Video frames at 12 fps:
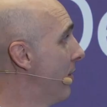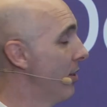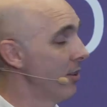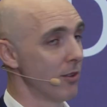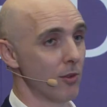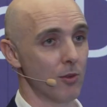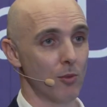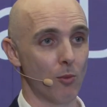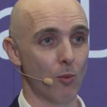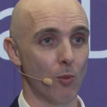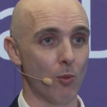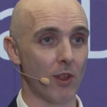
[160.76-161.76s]
the
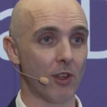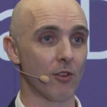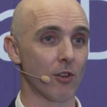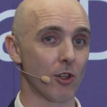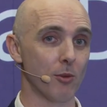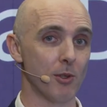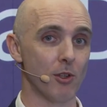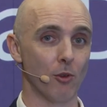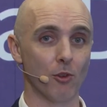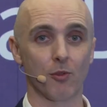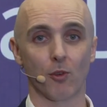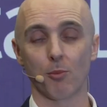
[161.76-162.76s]
things they're going to be
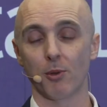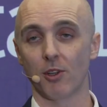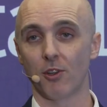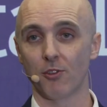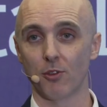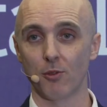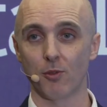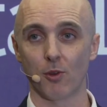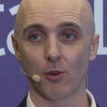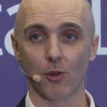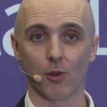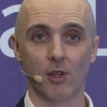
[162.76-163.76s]
used for, but also
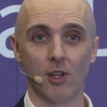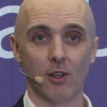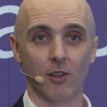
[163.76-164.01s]
for